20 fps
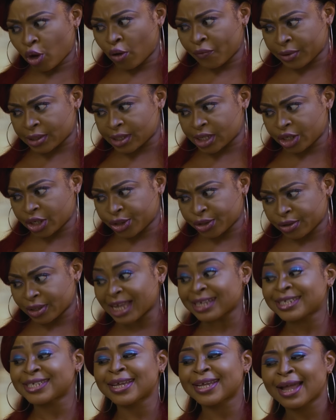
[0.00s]
a conversation
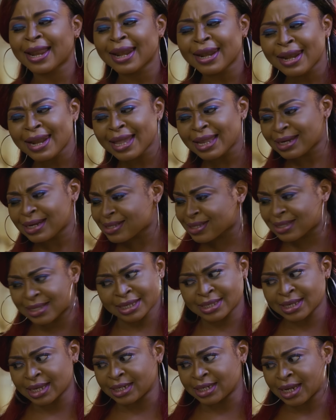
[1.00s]
and she clearly
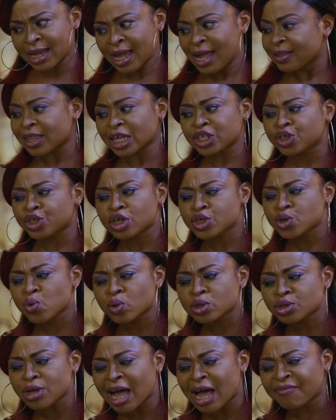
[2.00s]
stated that she
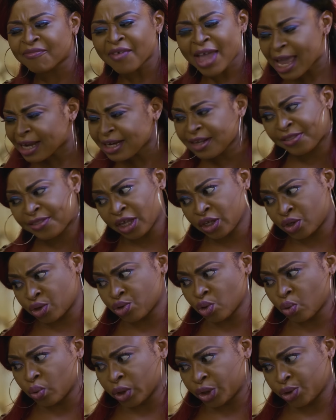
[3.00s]
doesn't want to have anything
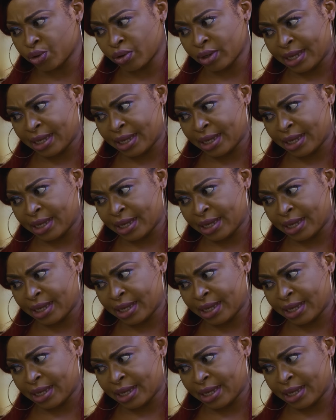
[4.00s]
to do with you